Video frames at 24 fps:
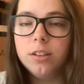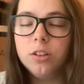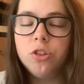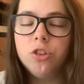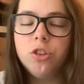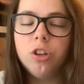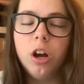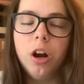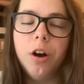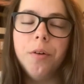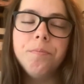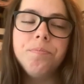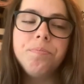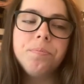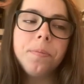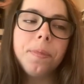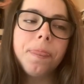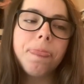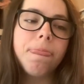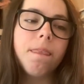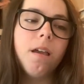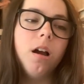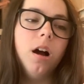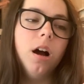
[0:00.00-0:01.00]
So
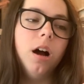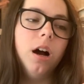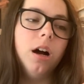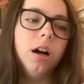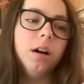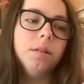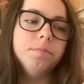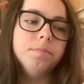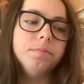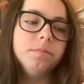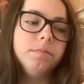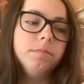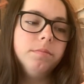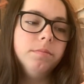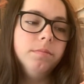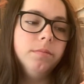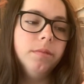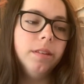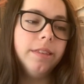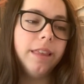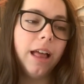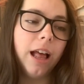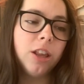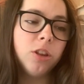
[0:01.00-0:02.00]

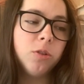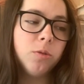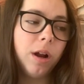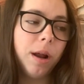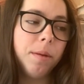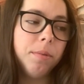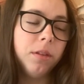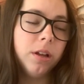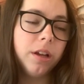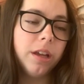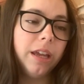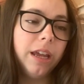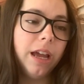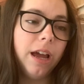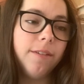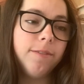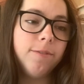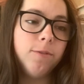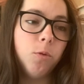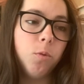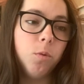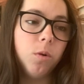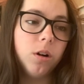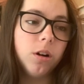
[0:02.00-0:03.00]
that's what I'm looking at
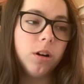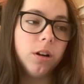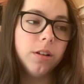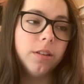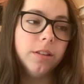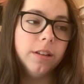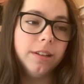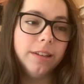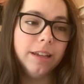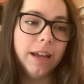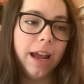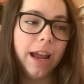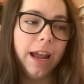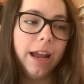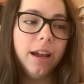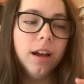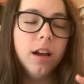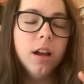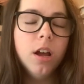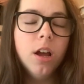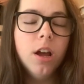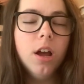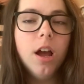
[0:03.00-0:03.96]
for the day.